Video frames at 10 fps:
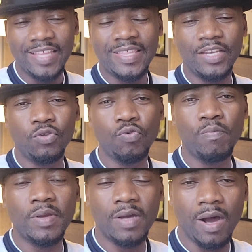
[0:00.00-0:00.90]
then you
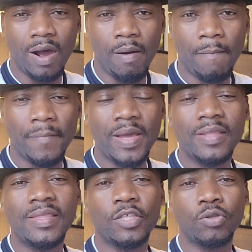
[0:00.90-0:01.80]
become
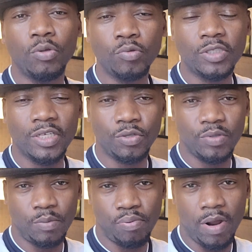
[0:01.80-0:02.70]
the solution
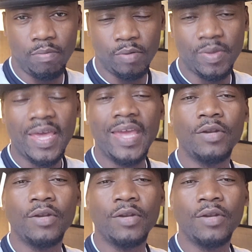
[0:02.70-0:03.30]
to the problem